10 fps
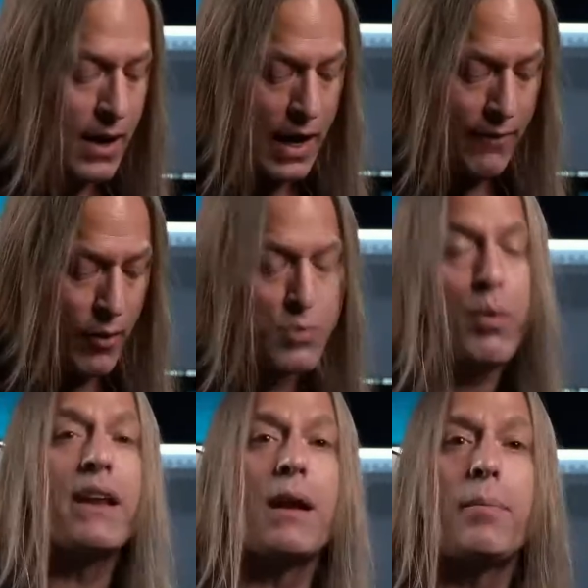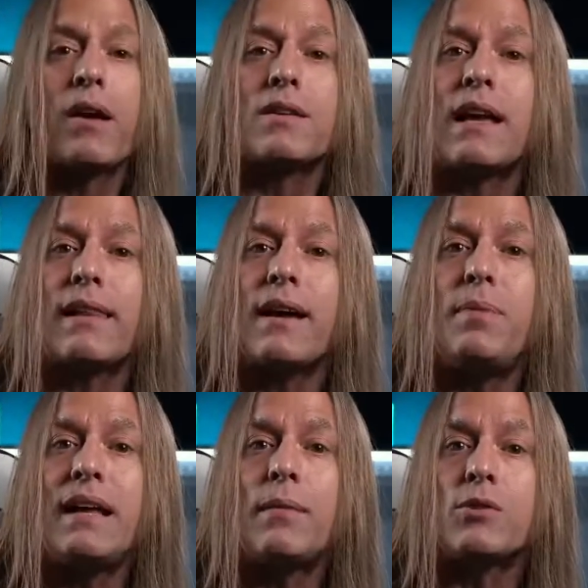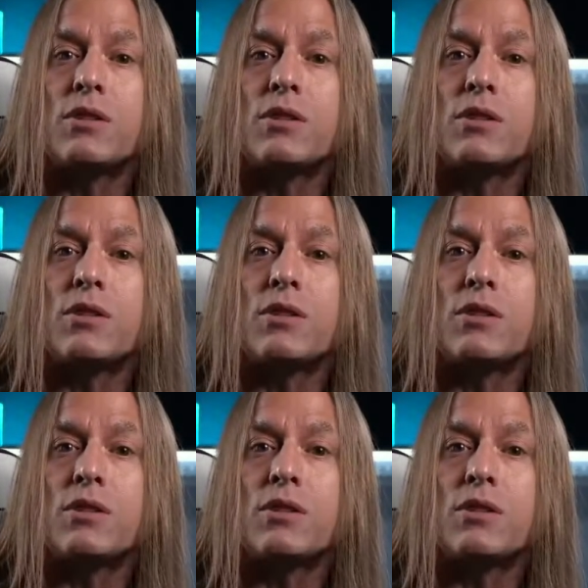I've always played it up here because I like being able